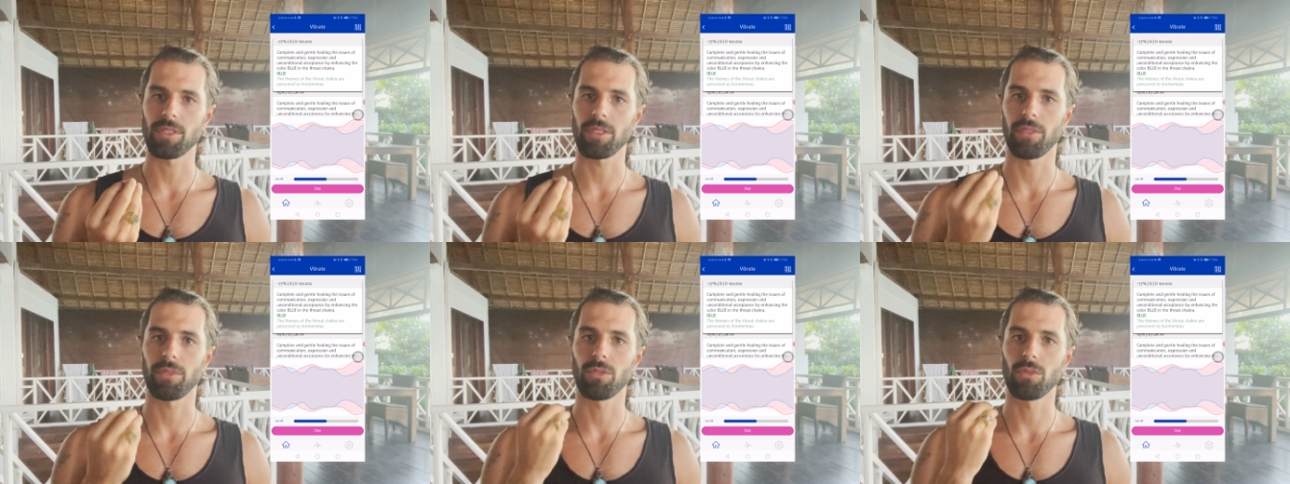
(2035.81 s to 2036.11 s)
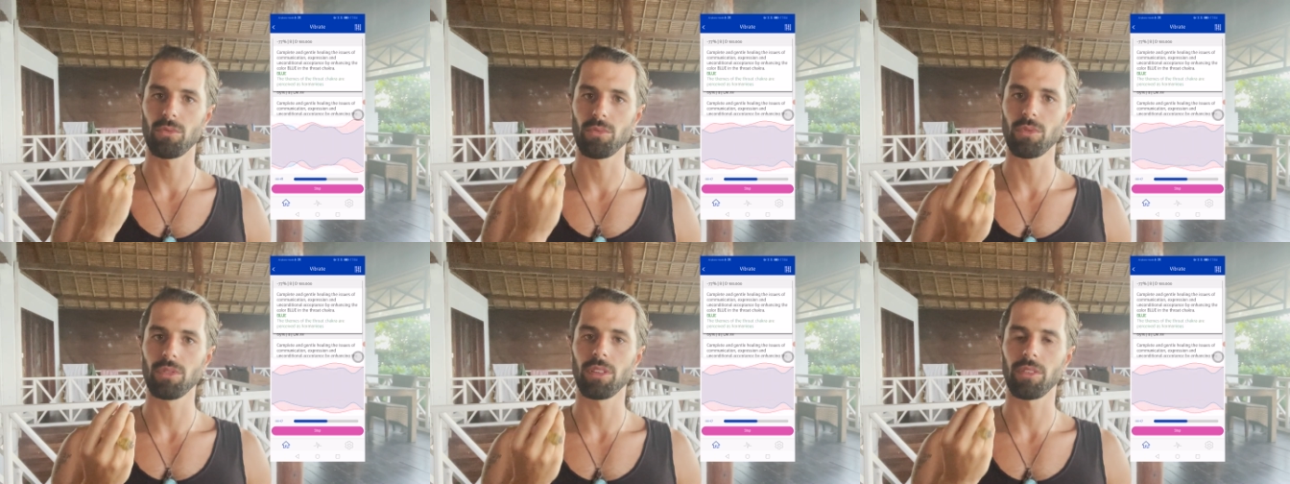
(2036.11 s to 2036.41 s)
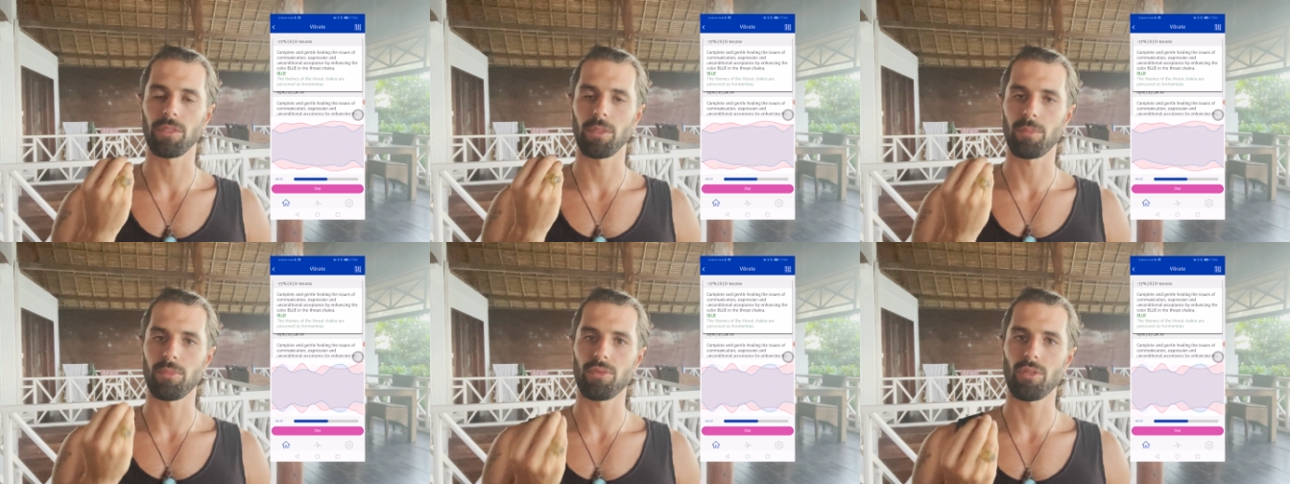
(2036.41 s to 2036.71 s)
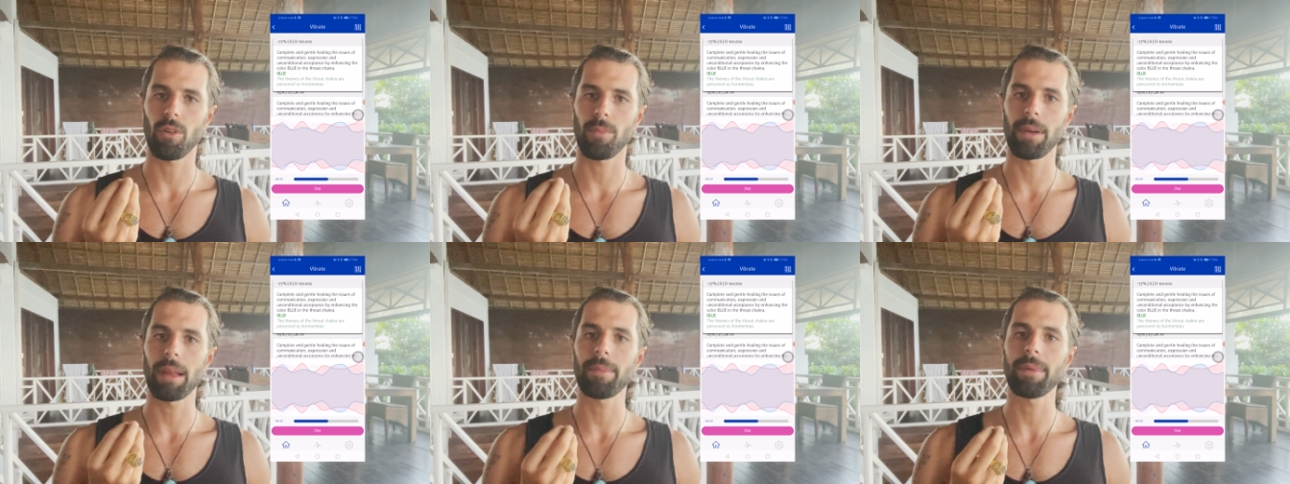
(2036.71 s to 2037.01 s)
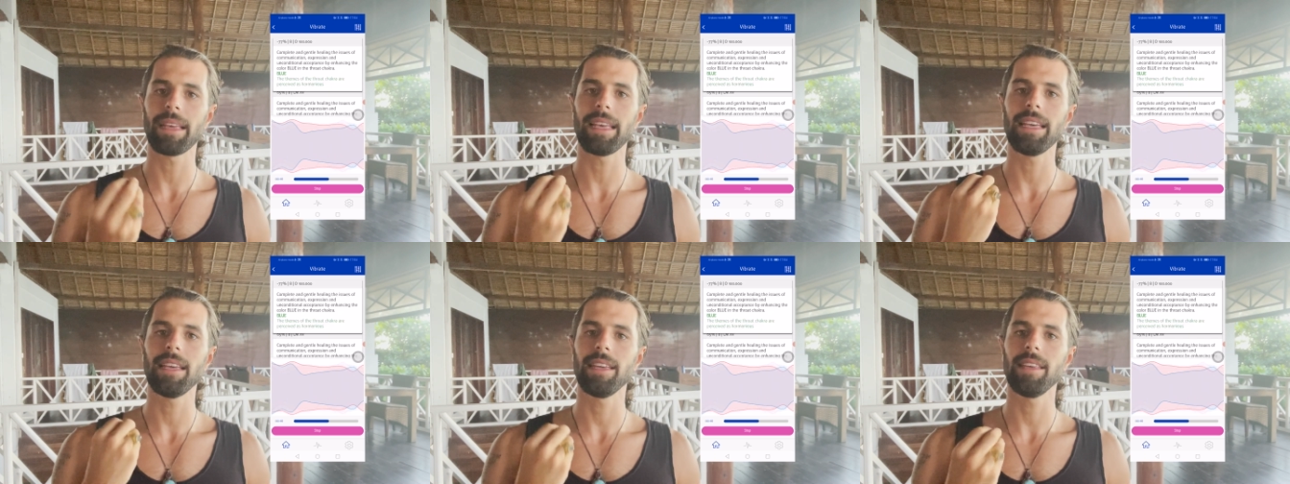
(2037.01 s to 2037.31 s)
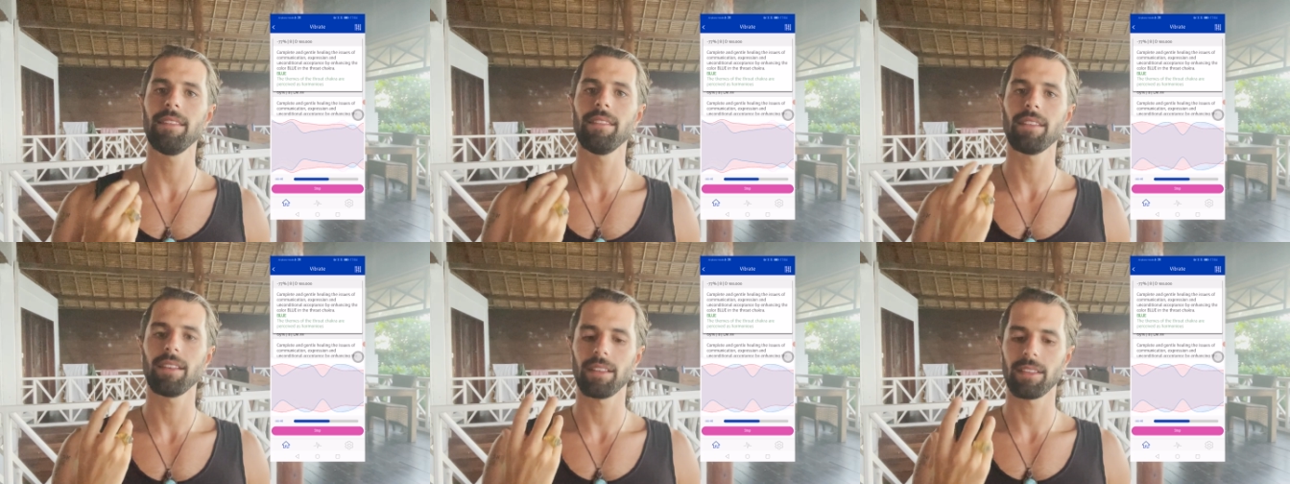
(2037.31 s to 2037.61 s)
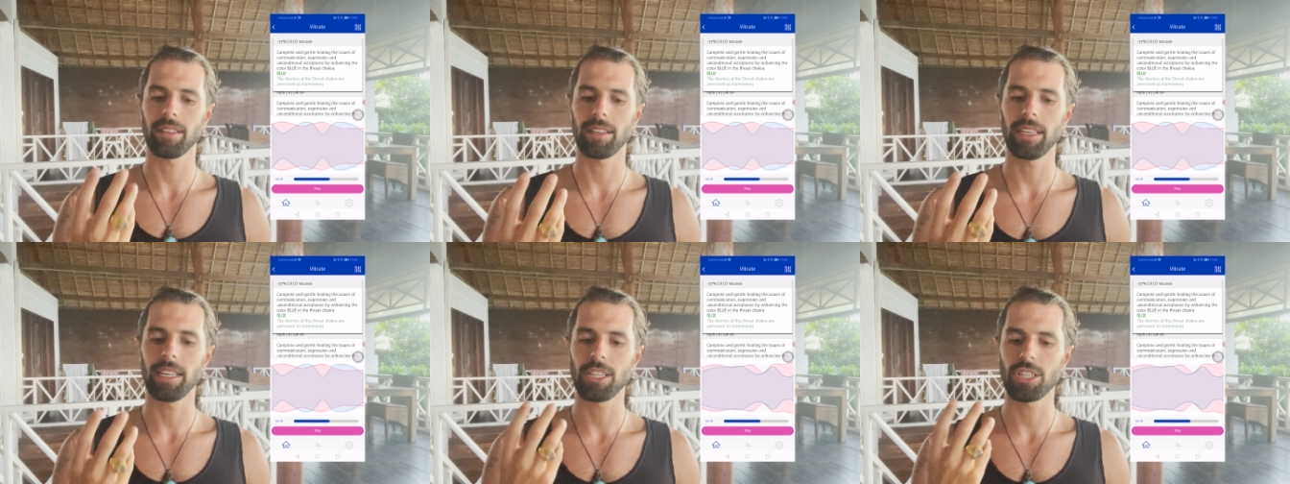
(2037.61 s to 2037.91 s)
of the root of the problem in
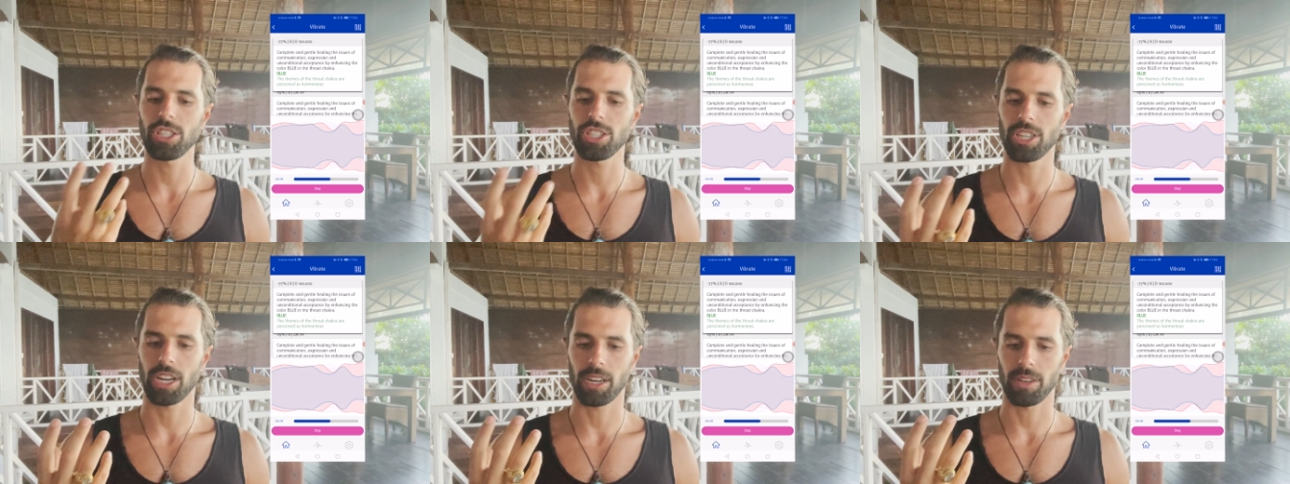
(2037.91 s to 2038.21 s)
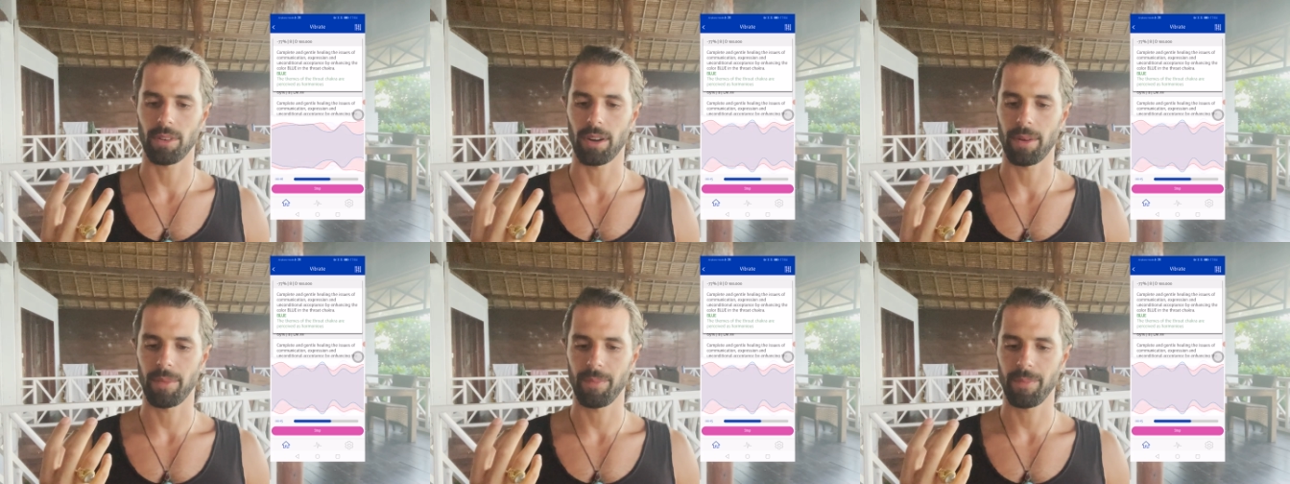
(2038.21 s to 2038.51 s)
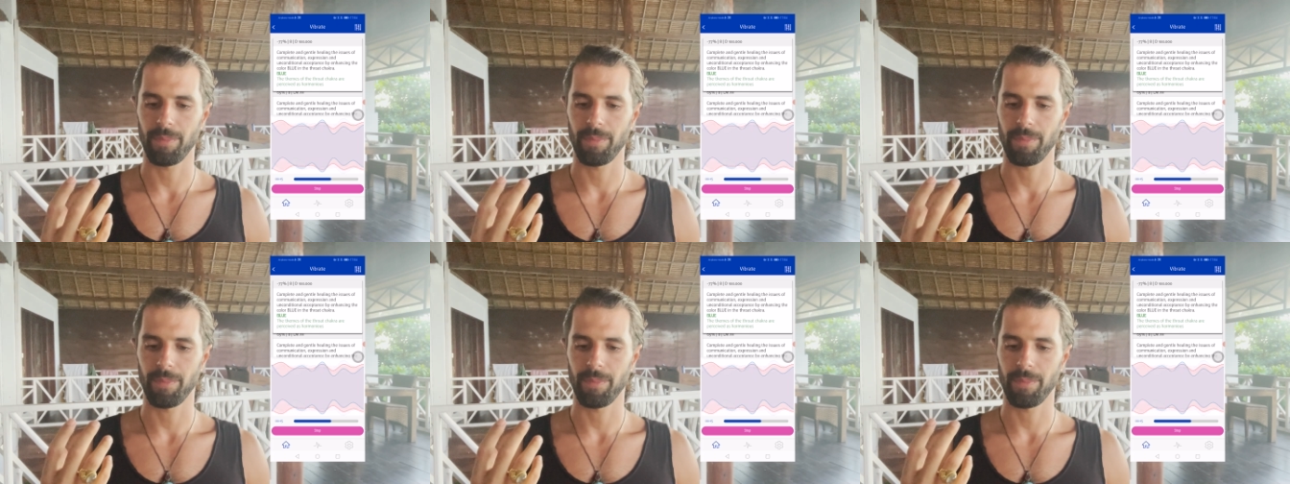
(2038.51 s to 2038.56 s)
each chakra.